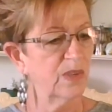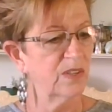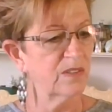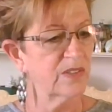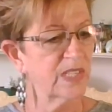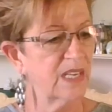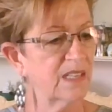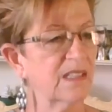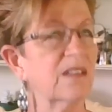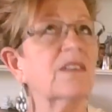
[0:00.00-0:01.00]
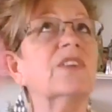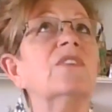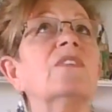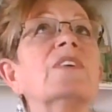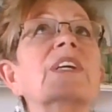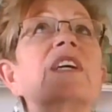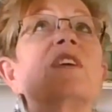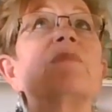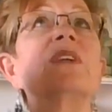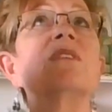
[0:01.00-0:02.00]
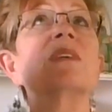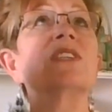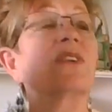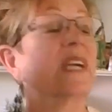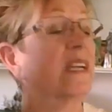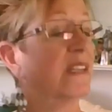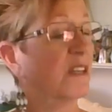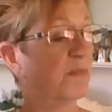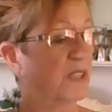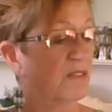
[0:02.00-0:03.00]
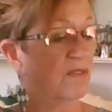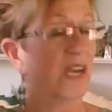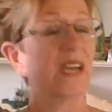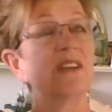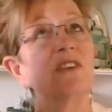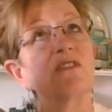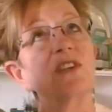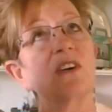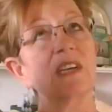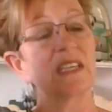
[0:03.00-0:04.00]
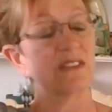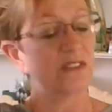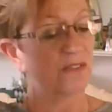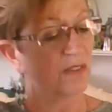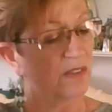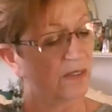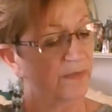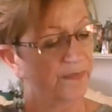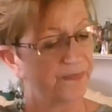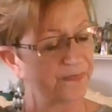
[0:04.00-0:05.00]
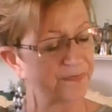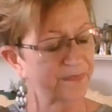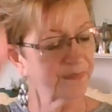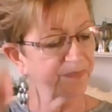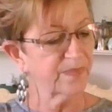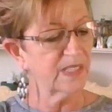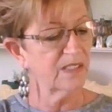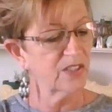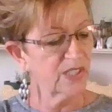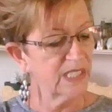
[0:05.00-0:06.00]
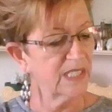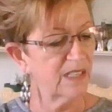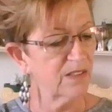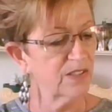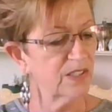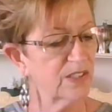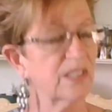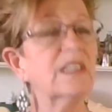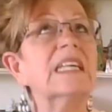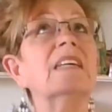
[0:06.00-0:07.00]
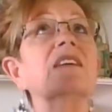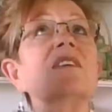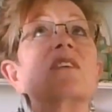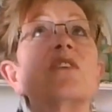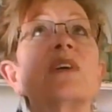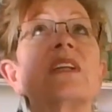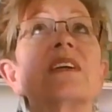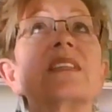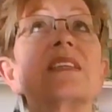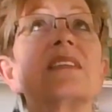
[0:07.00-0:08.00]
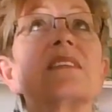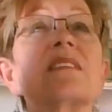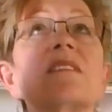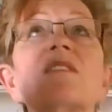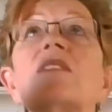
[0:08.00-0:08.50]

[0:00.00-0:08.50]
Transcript: standing there and you look up and you reach your hand up and you're talking to her, she hears going like this,